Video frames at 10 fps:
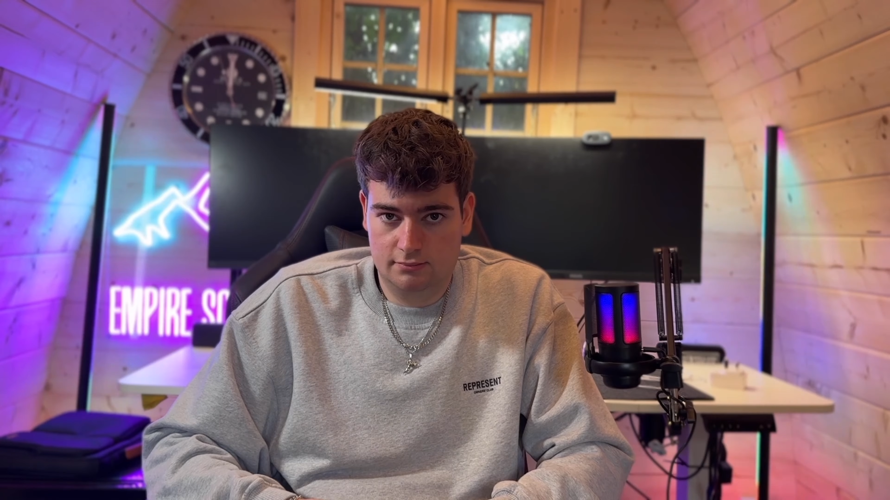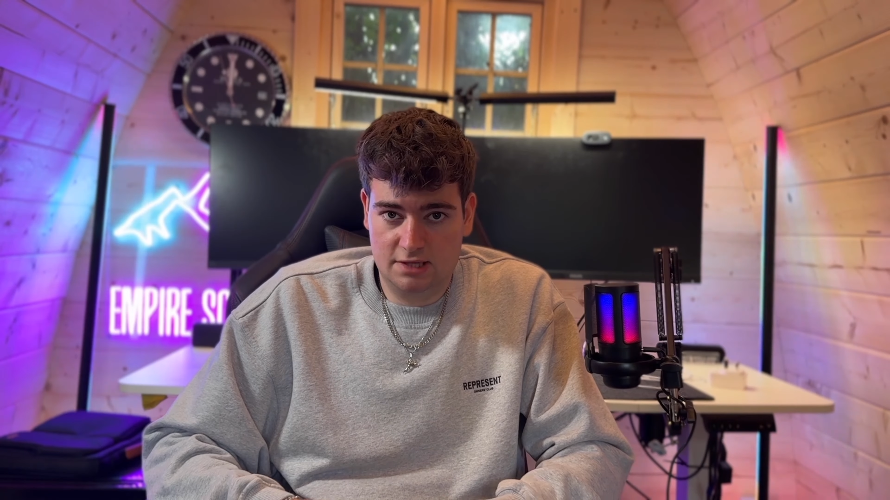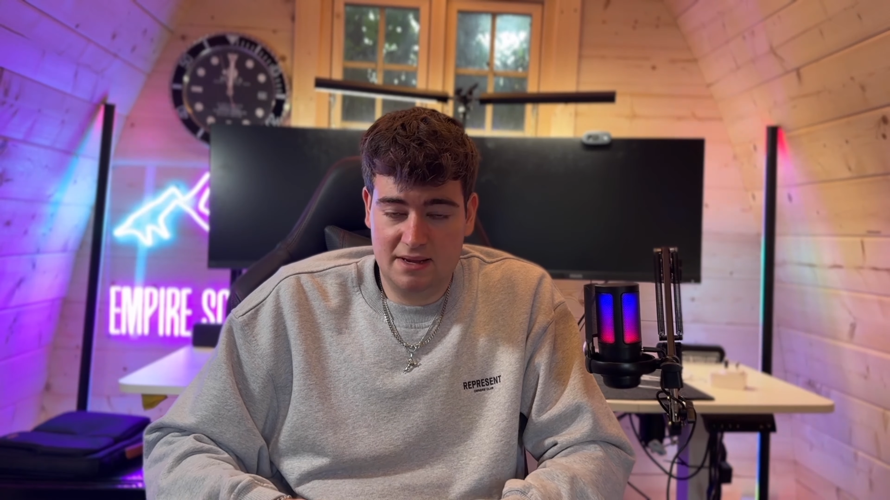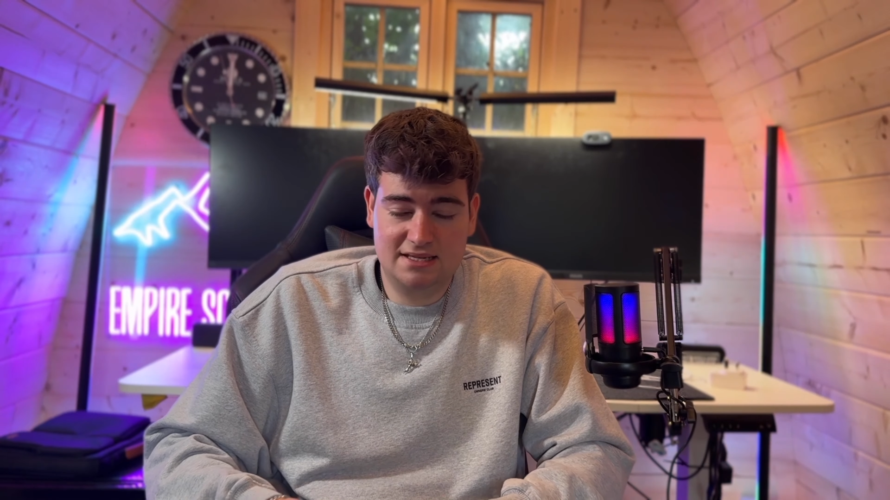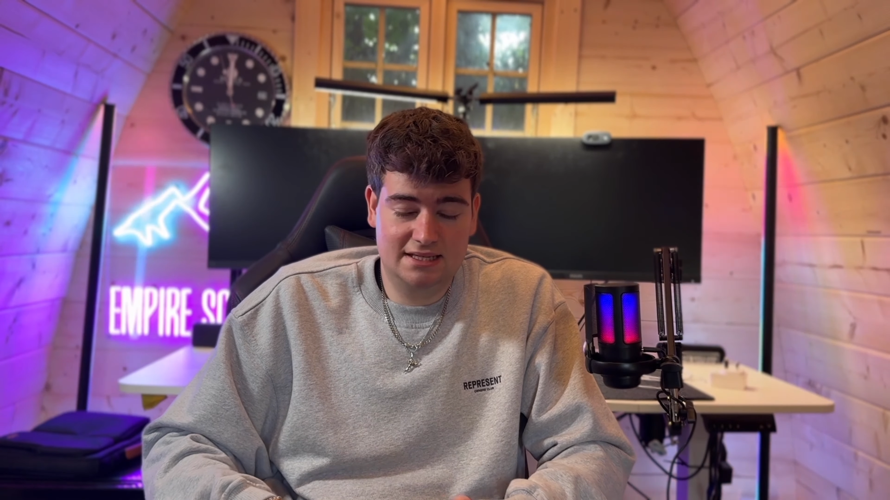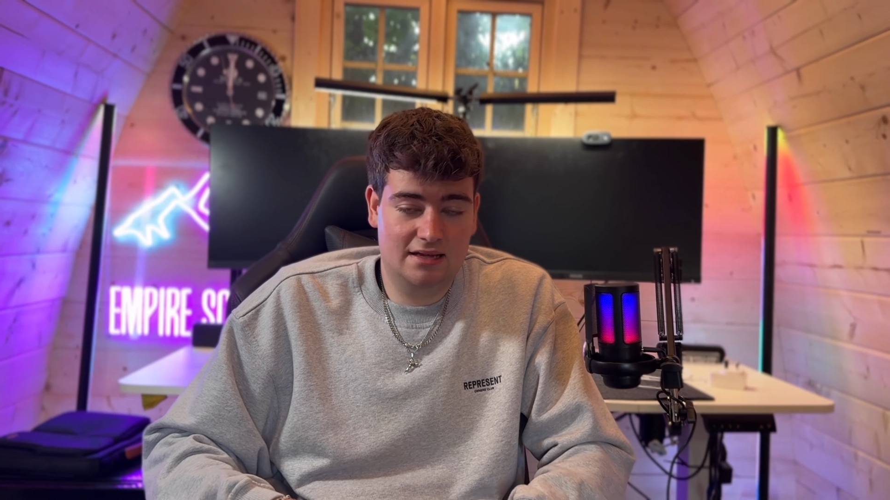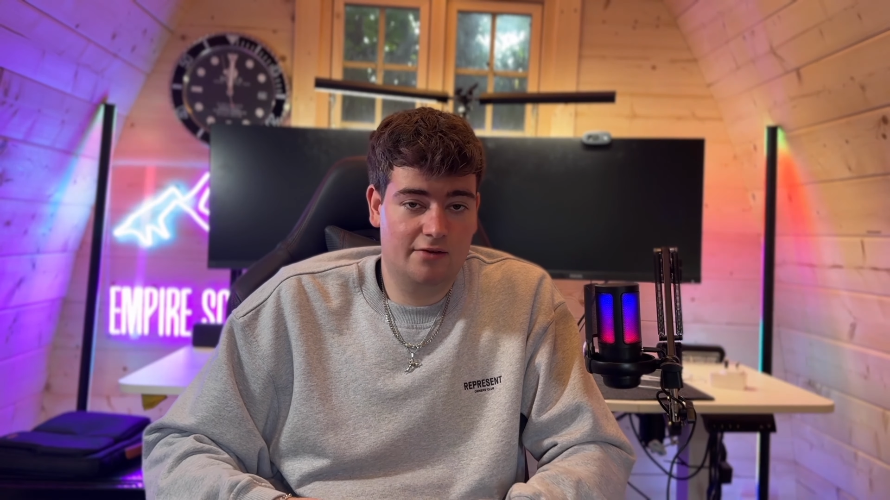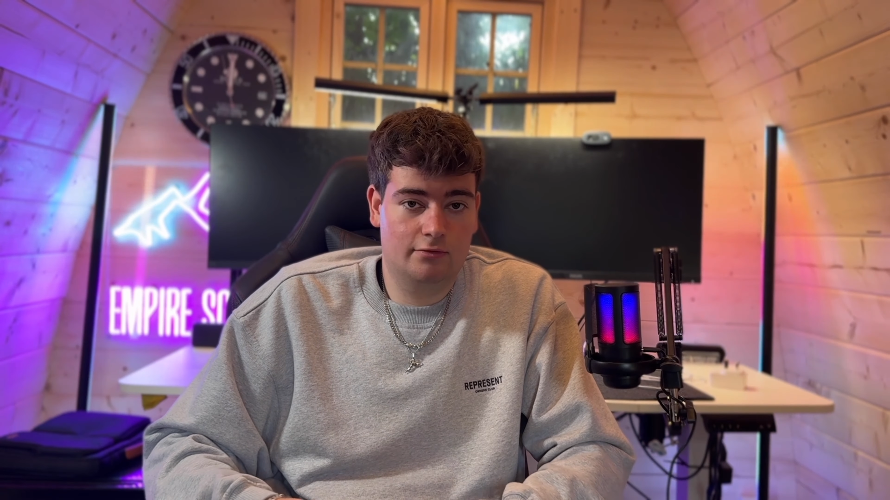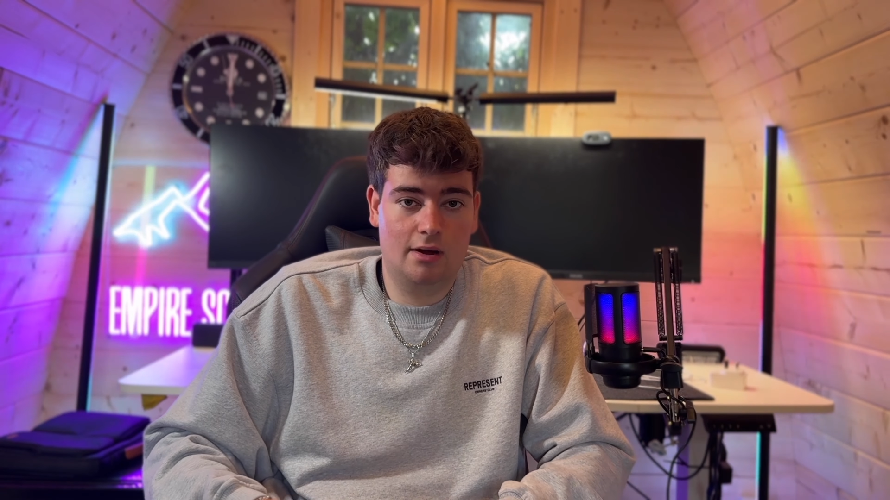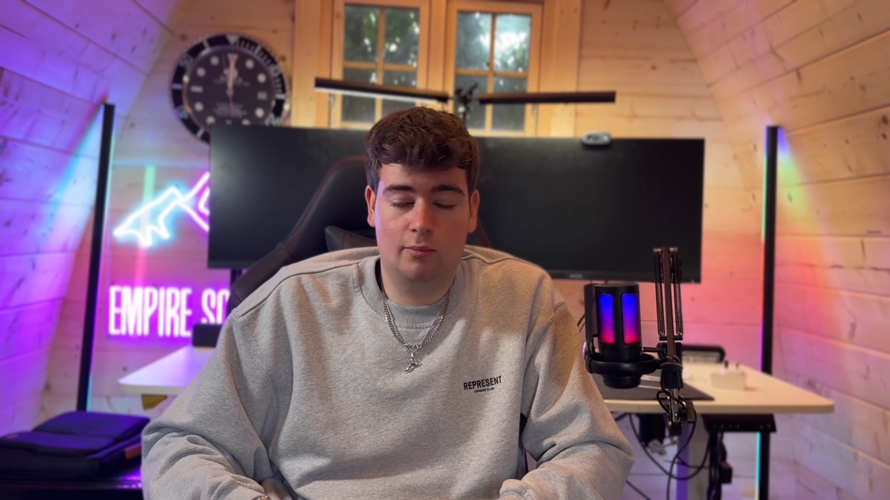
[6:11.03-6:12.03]
to basically
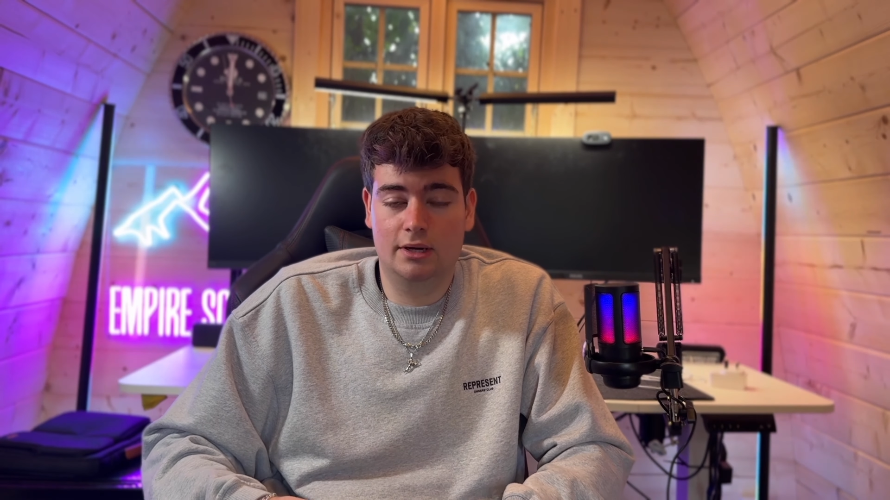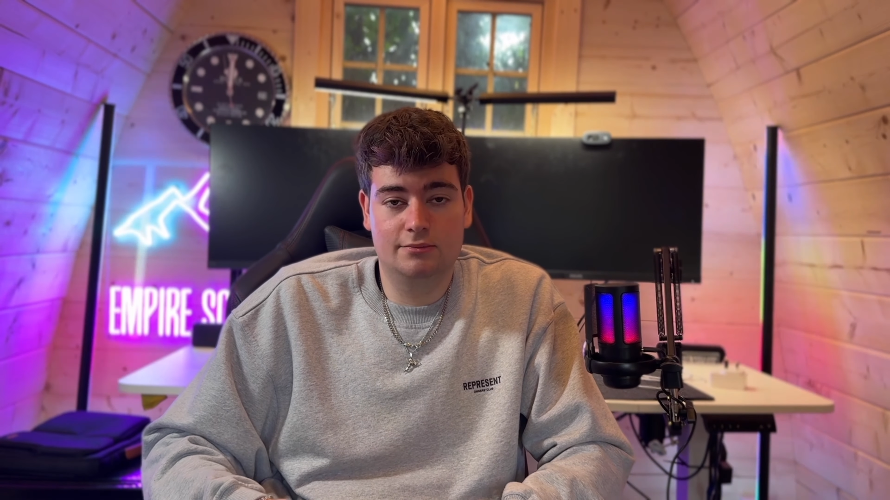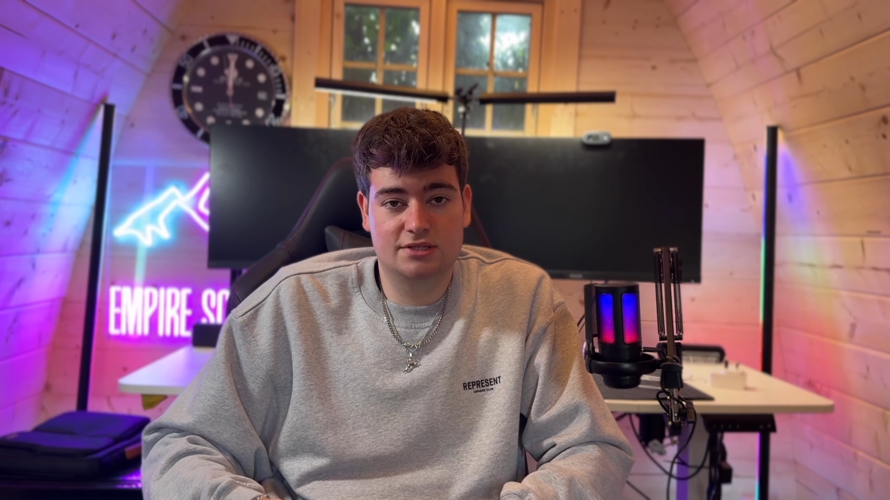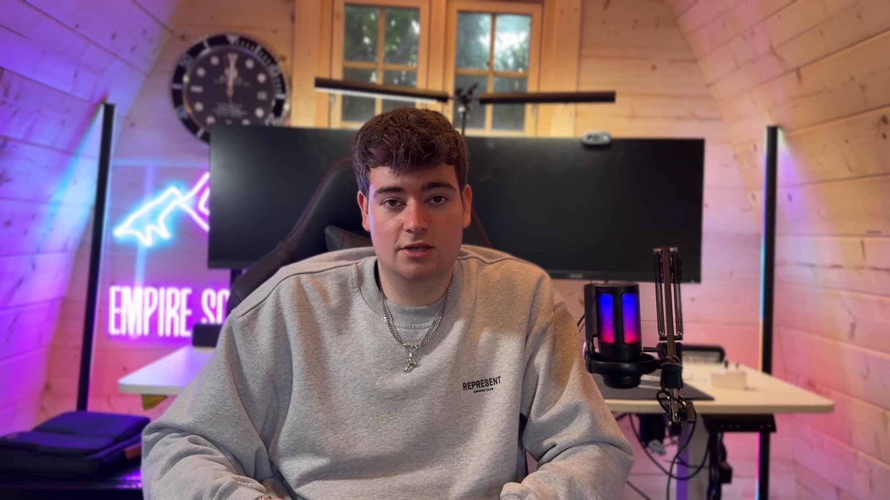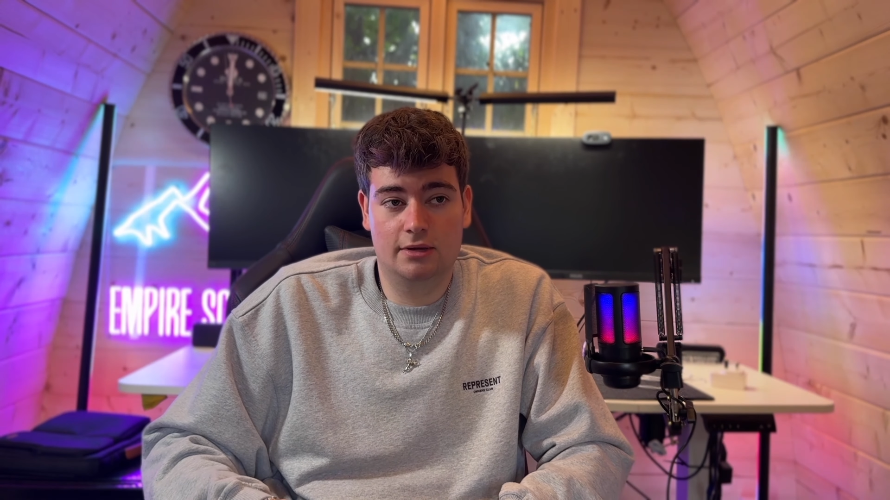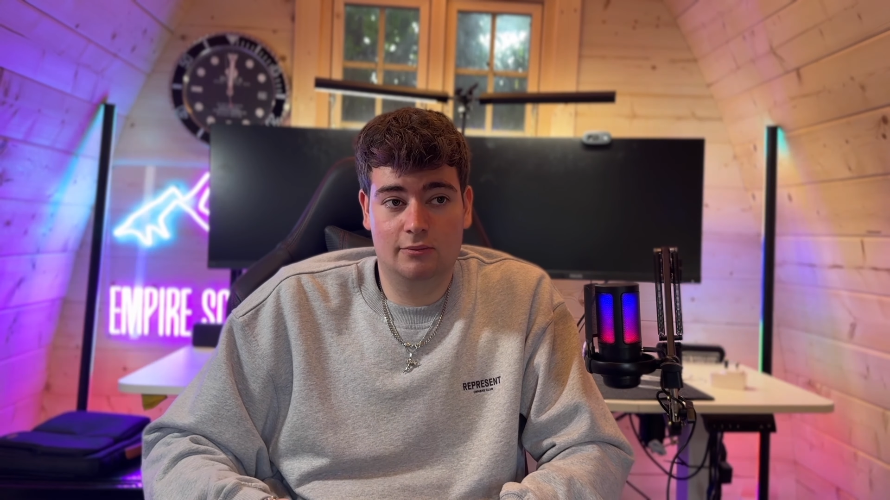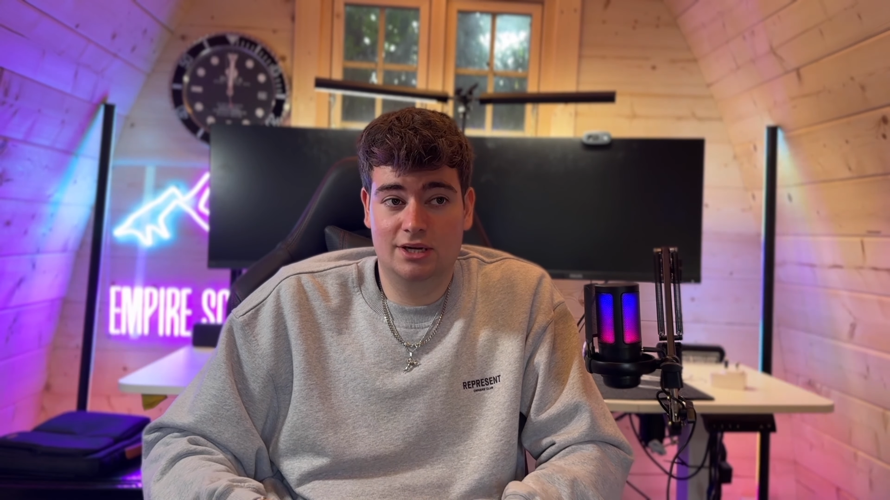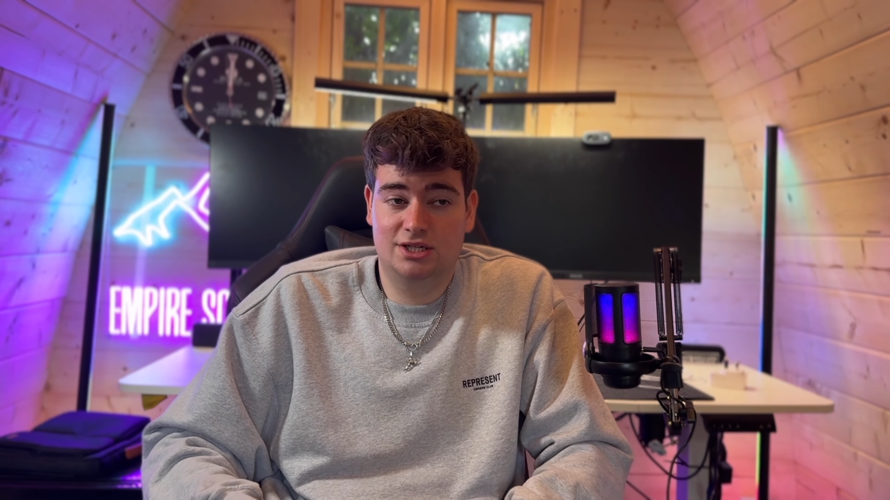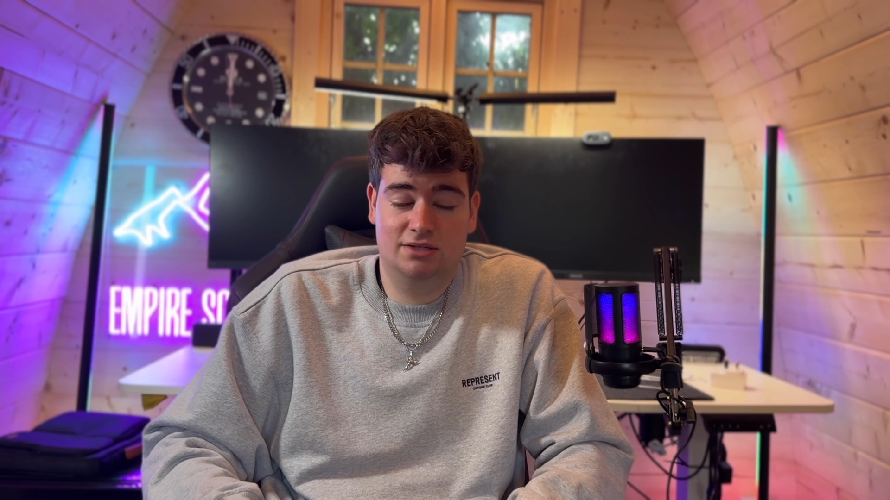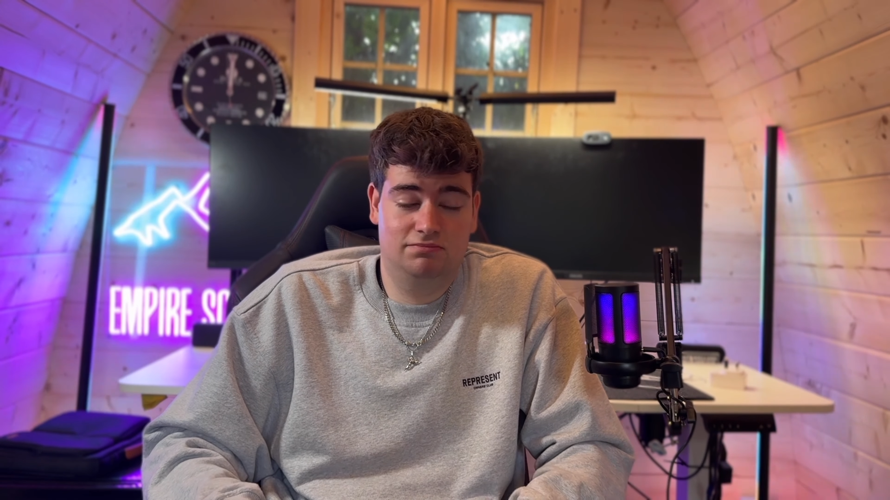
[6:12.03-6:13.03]
cover up what he was doing,
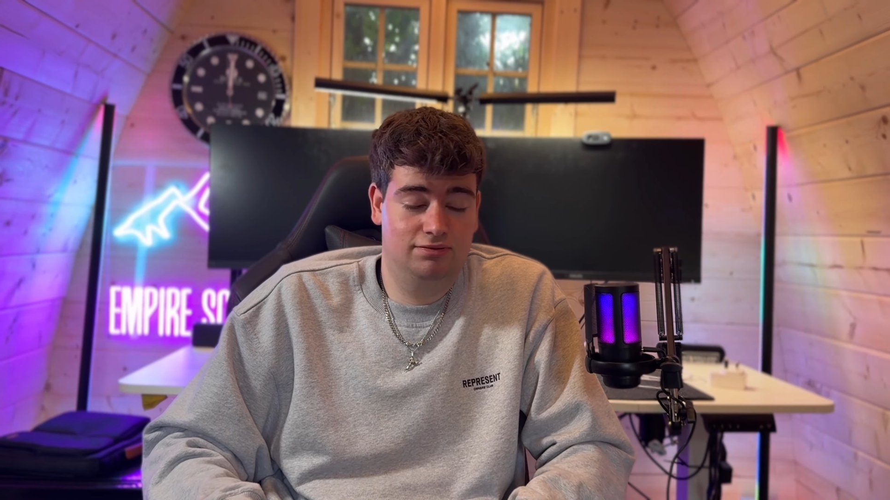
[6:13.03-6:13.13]
which